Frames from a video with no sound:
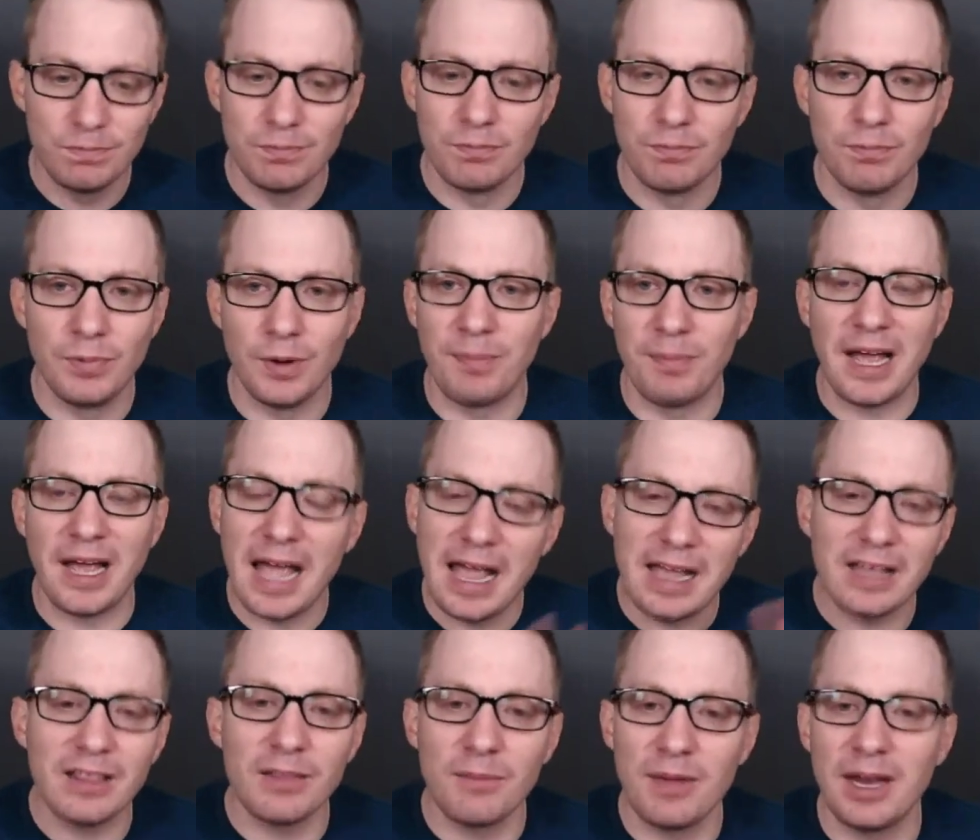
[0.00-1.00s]
but by
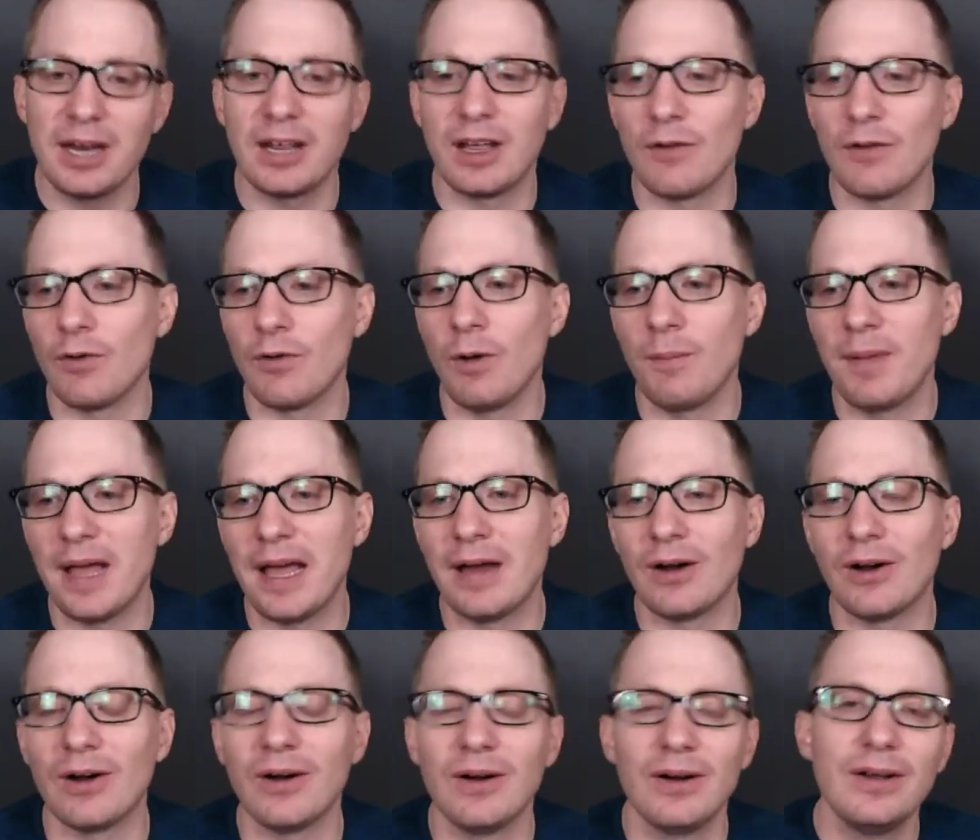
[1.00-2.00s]
hanging the Medicare for All
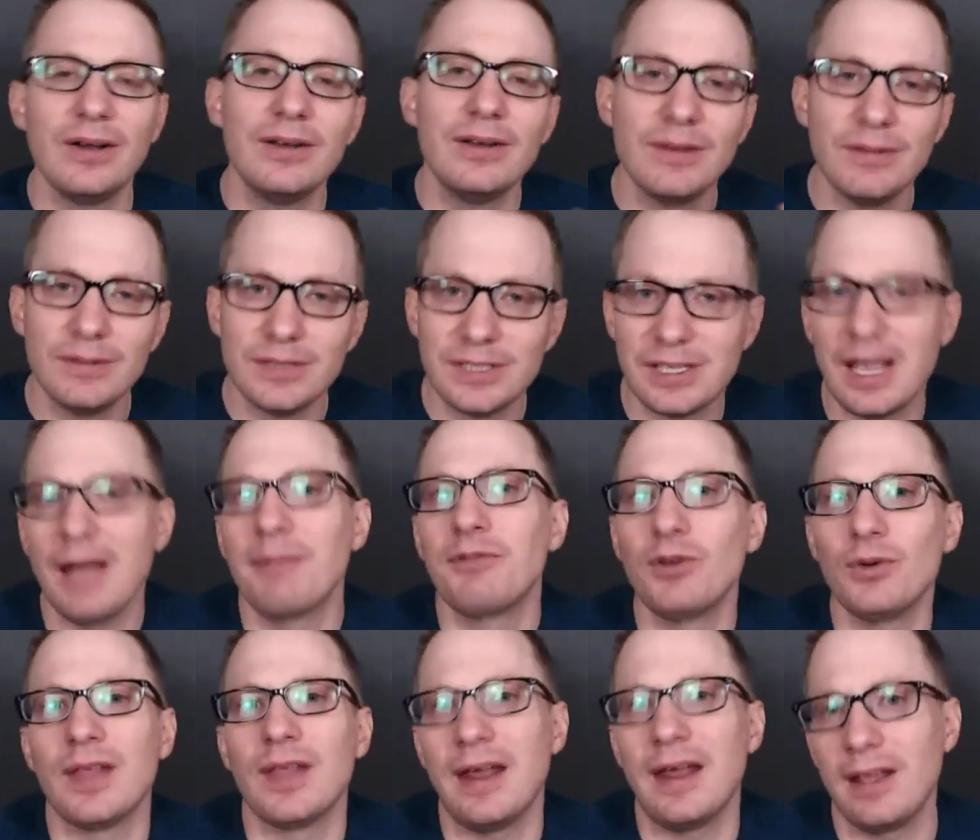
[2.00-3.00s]
banner, stop
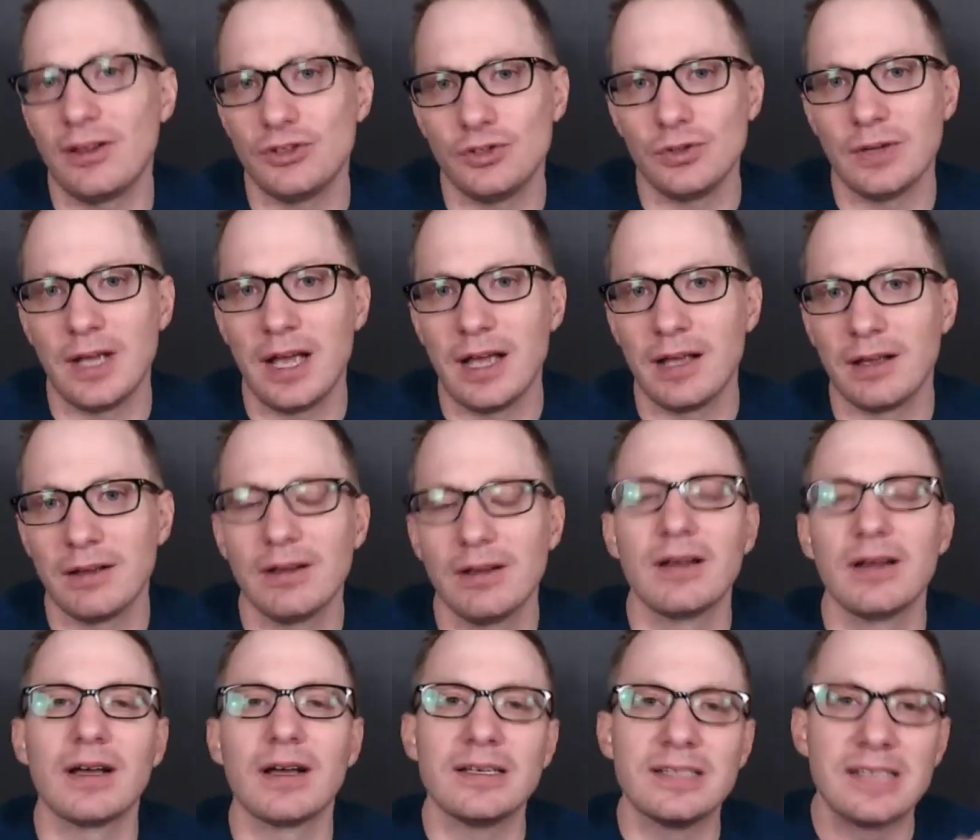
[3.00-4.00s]
doing that, Andrew Yang,
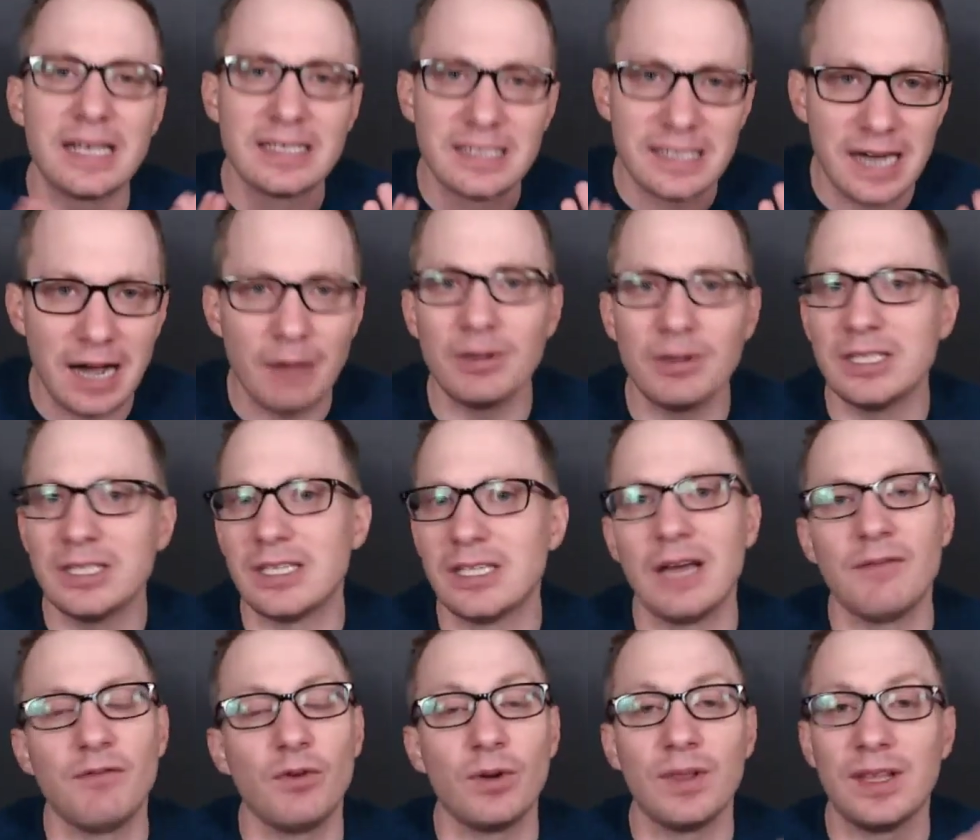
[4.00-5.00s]
because that's not what you
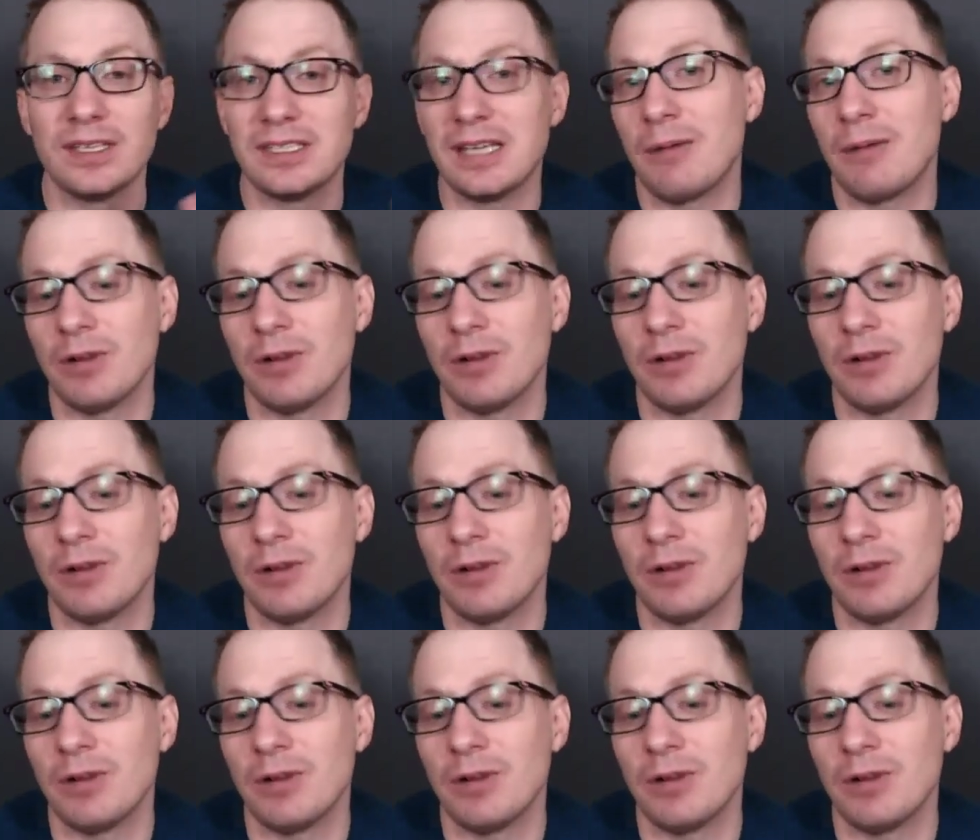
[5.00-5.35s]
stand for. That's not what